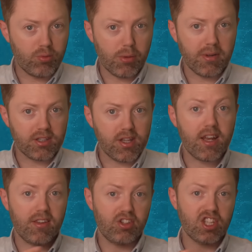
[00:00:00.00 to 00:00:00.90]
rubbish, that
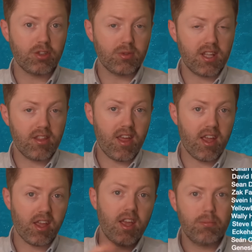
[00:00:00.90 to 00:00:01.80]
is genuinely a
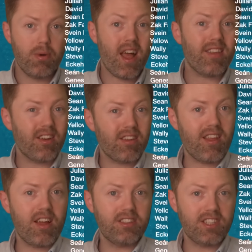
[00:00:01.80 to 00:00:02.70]
thing. But that's a
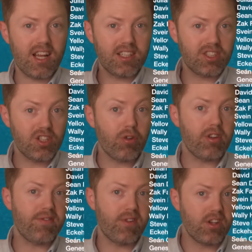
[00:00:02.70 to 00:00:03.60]
design challenge, not
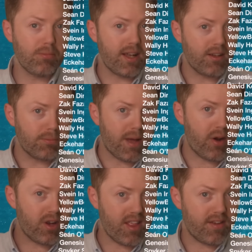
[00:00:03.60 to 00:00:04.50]
a fundamental
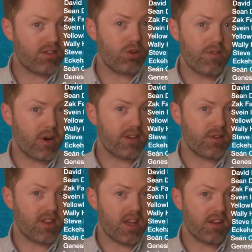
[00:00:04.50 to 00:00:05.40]
barrier. They're two very
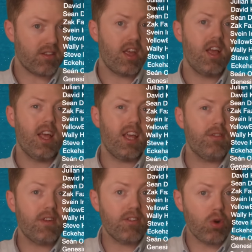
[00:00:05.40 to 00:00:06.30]
different things. E
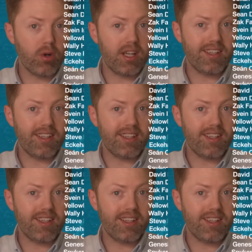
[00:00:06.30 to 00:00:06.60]
Vs already